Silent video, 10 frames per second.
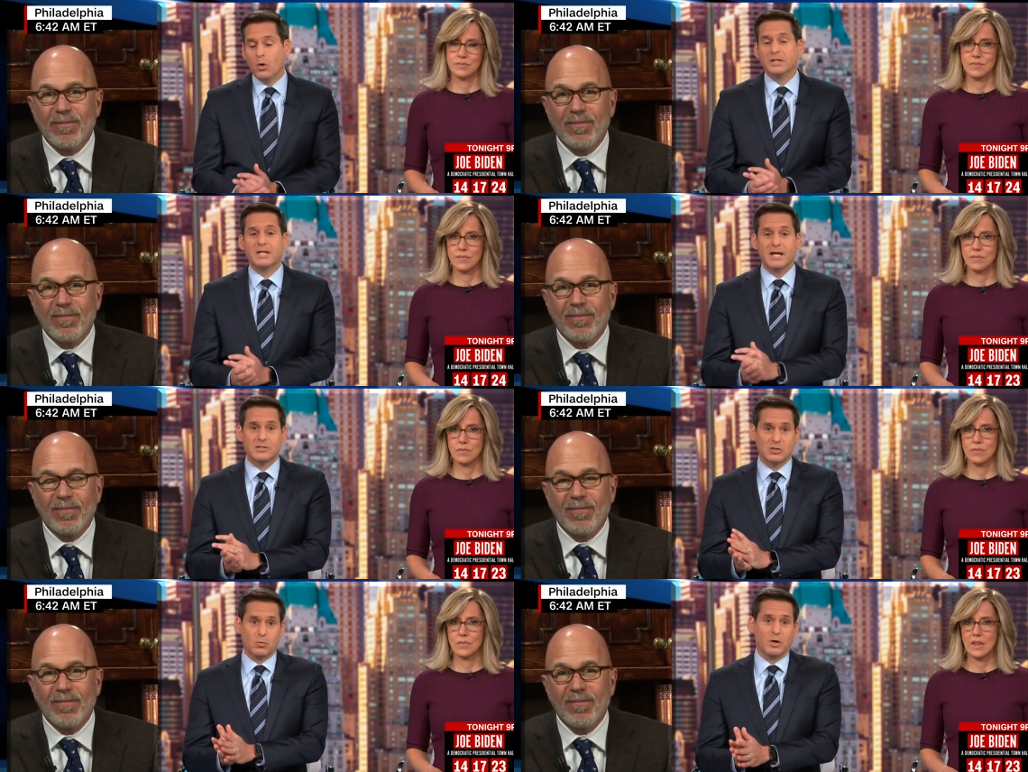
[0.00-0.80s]
Speaker 1: one
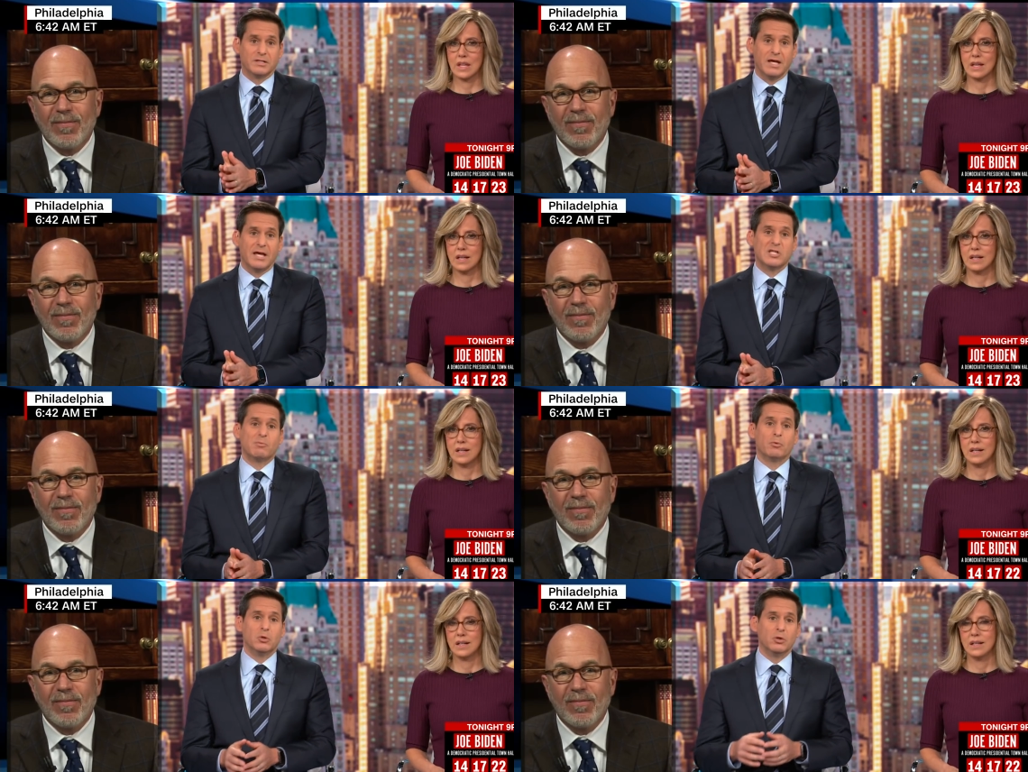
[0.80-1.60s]
case is one
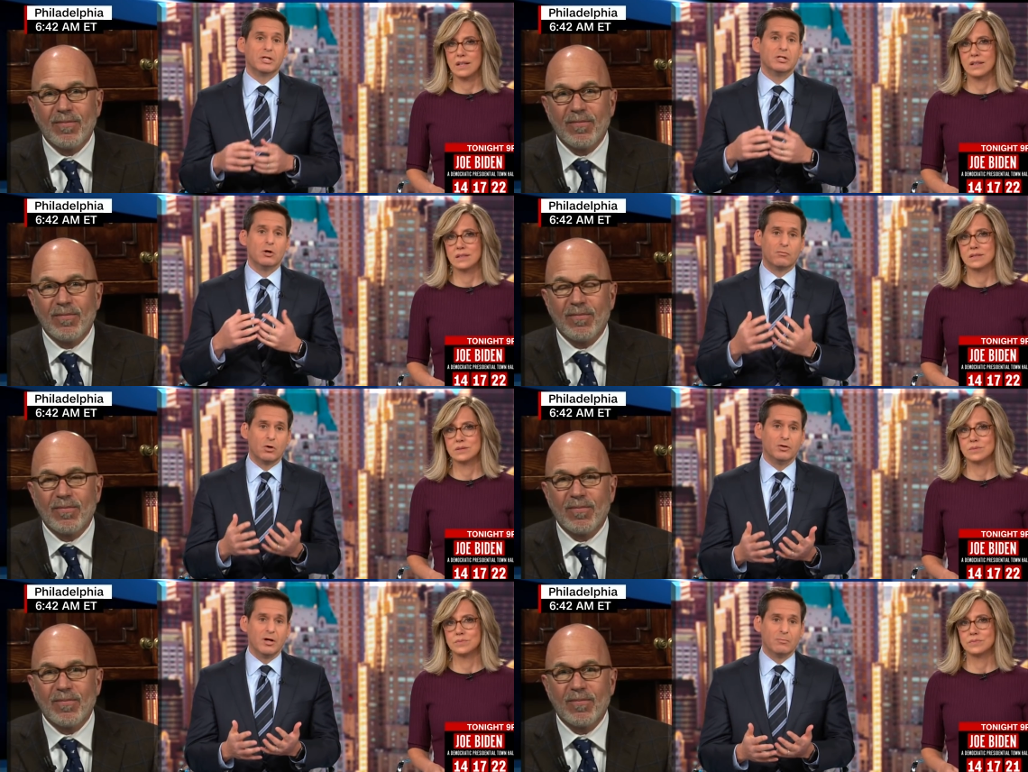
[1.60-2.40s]
case, but when you look at the
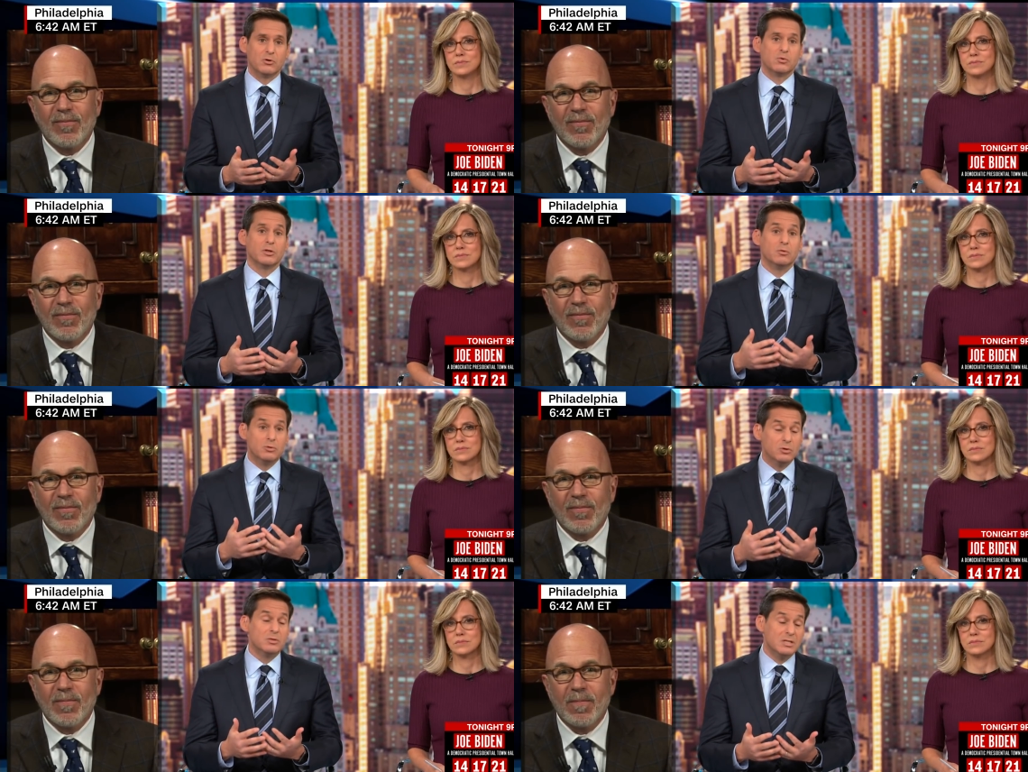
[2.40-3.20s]
overall numbers, what you
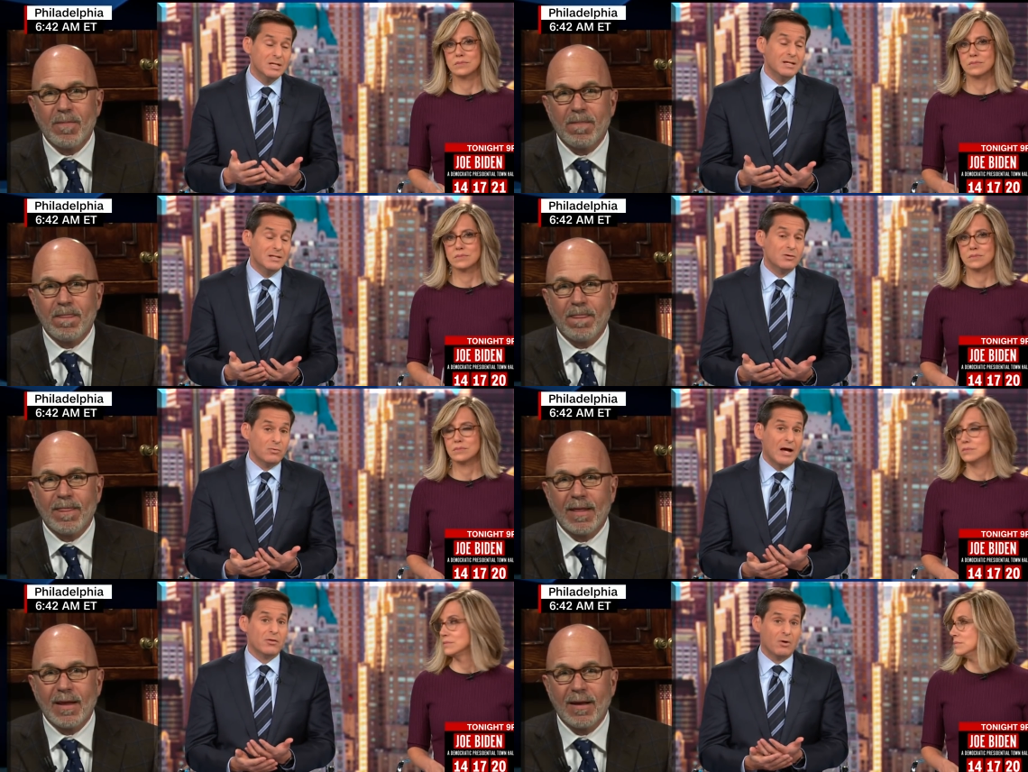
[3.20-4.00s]
do see is a
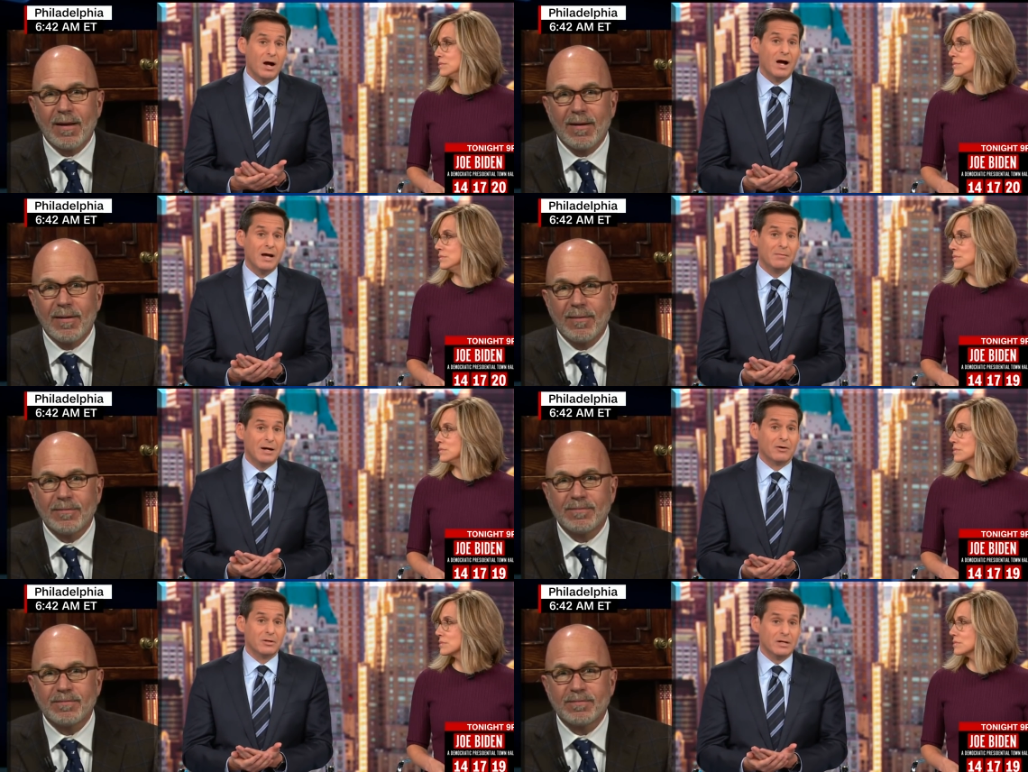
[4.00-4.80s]
rather high
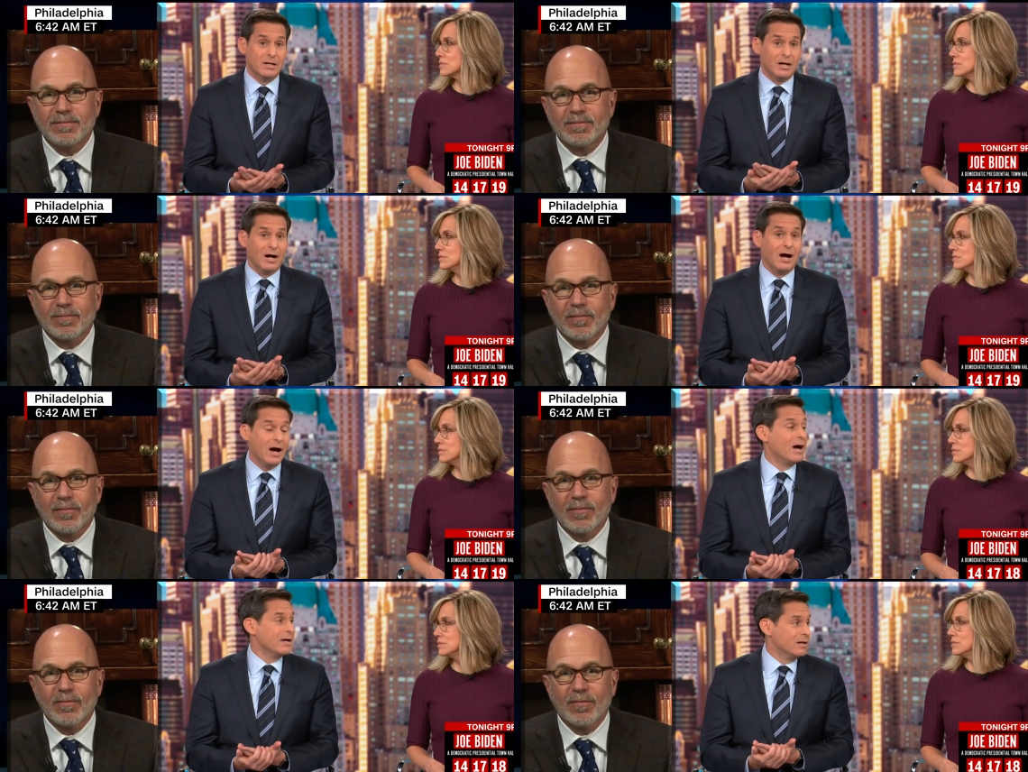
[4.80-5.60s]
amount a
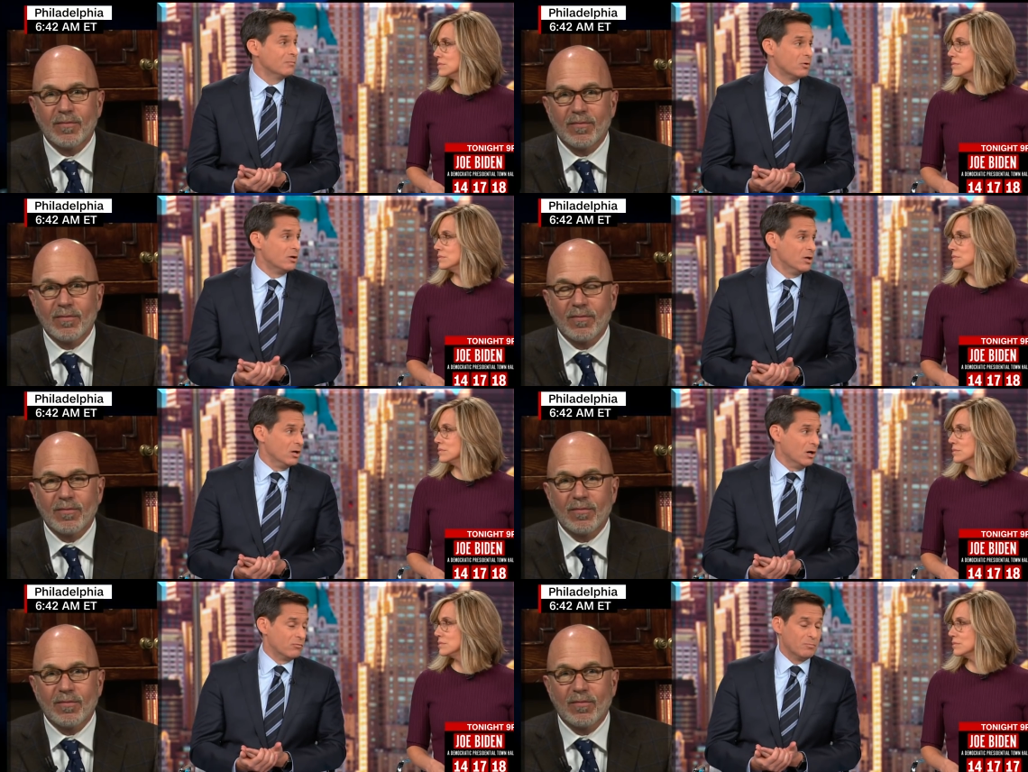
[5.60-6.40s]
high number
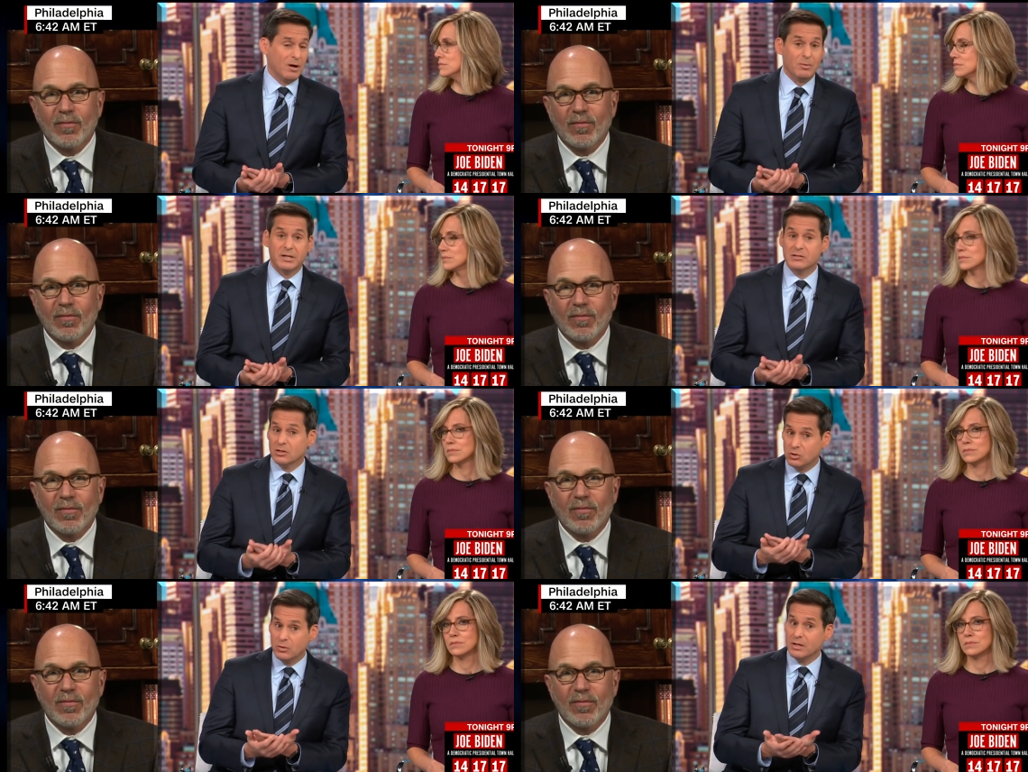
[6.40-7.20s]
of Republicans,
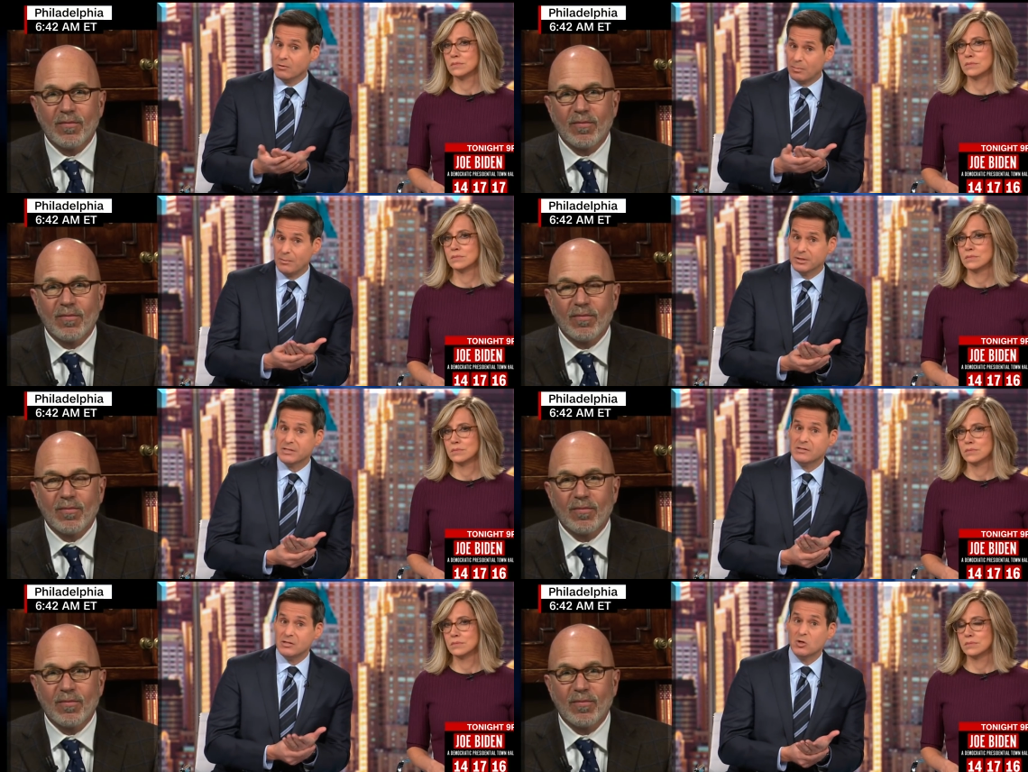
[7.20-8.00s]
including
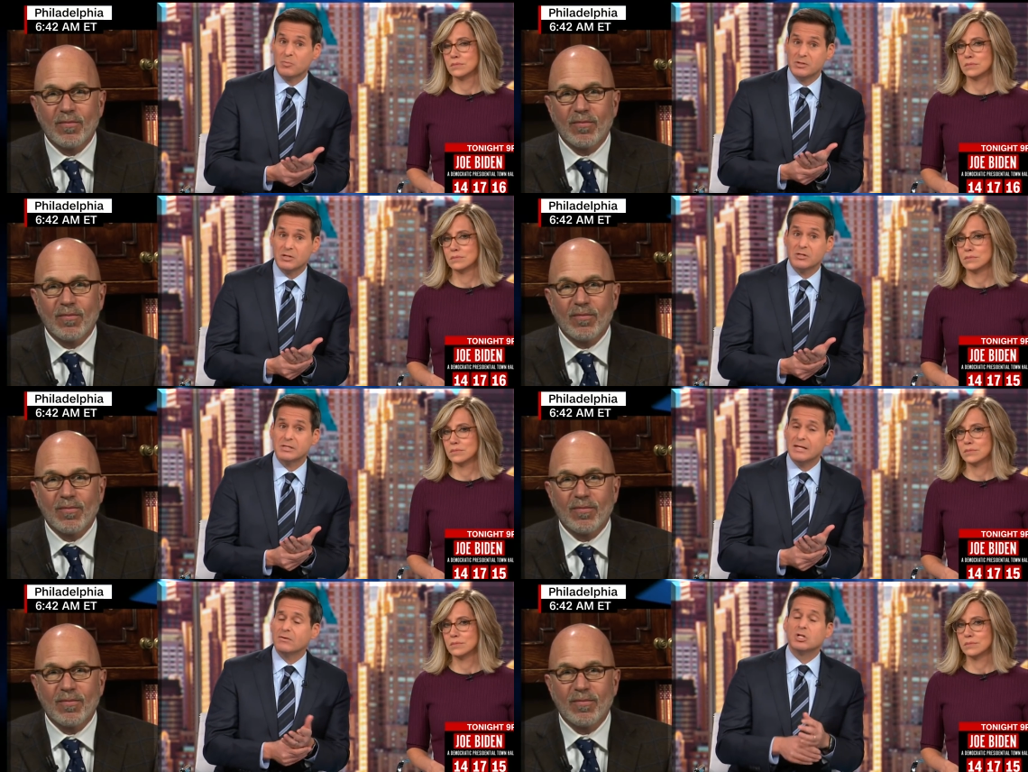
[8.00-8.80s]
Republicans in senior
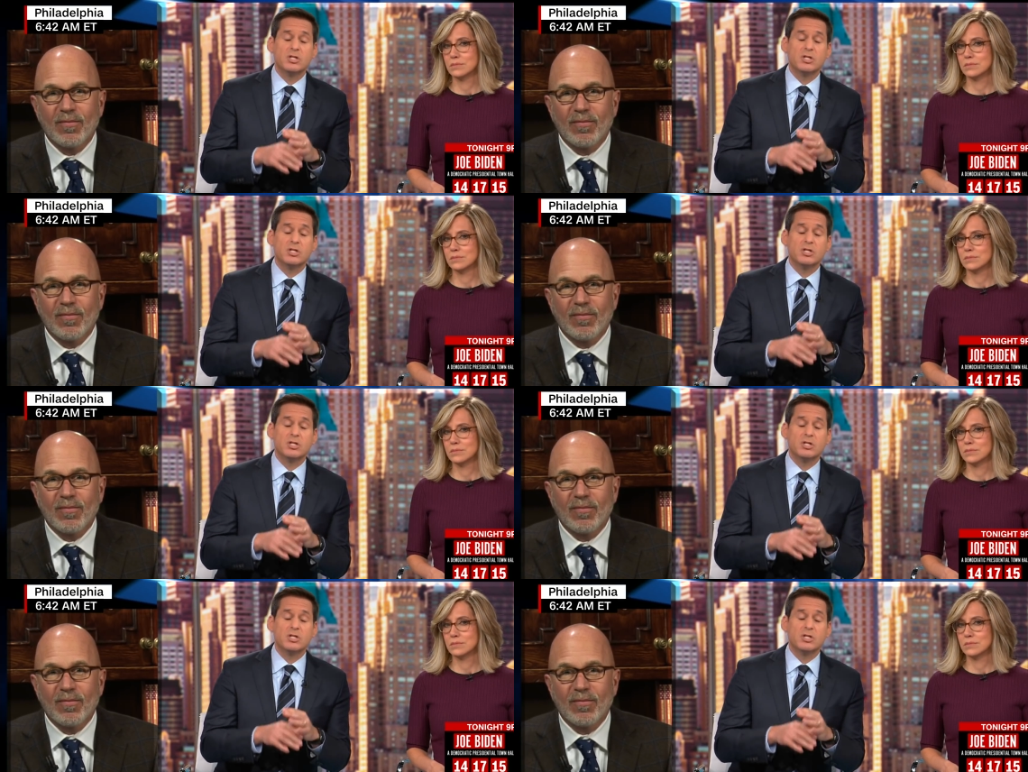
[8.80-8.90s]
positions, leaving.